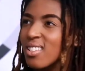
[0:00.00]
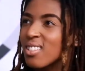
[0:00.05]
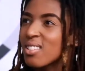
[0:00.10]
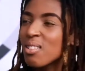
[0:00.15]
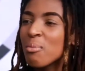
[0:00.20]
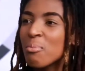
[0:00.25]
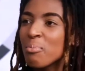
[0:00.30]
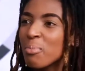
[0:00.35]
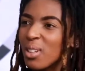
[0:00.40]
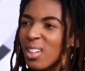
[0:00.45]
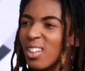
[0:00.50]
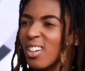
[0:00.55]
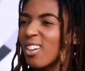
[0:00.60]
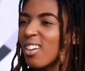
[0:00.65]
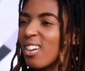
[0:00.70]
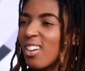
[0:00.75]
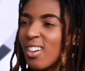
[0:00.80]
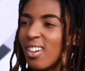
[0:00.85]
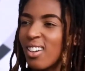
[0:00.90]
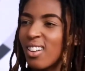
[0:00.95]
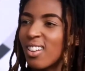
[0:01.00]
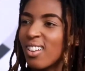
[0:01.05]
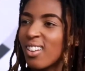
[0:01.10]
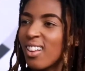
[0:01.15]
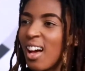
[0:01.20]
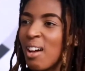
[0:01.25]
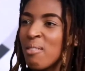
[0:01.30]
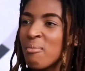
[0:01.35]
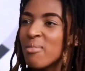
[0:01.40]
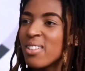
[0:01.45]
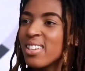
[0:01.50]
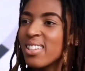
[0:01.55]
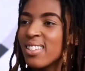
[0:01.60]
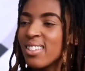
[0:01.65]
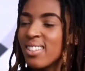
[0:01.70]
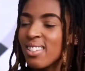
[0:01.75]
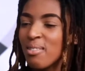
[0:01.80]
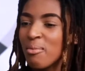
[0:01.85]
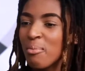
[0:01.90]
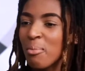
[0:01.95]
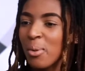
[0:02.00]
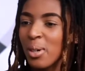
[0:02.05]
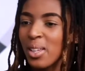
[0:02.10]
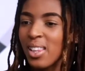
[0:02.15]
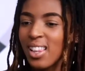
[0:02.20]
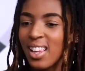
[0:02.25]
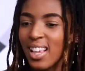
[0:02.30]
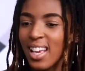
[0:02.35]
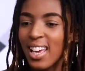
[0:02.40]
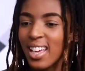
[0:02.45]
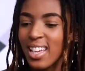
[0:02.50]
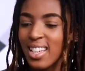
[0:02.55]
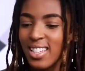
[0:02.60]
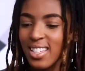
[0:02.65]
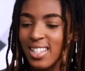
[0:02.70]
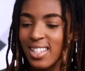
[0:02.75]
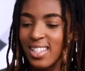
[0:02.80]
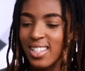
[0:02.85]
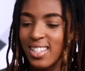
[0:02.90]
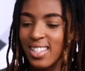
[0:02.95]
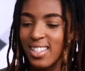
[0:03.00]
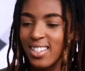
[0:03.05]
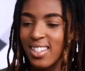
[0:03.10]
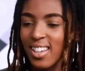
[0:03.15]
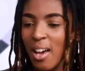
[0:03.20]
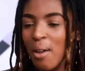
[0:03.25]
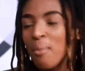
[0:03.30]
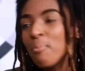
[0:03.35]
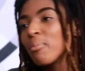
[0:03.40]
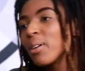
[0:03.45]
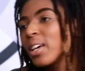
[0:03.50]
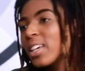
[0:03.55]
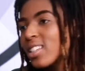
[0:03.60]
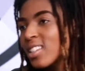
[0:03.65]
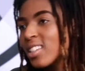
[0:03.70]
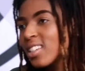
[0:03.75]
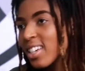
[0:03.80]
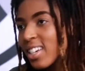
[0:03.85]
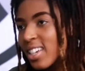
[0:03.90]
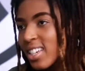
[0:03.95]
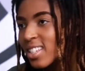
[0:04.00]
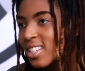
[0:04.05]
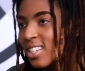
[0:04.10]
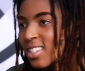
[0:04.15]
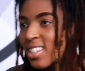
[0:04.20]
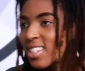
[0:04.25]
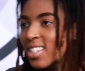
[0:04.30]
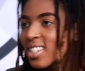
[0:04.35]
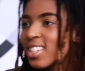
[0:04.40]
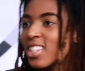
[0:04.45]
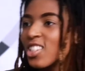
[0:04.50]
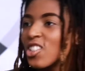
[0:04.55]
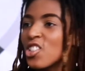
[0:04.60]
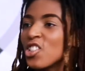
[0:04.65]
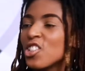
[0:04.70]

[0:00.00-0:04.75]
a simple girl. I mean, Buntle is ambitious.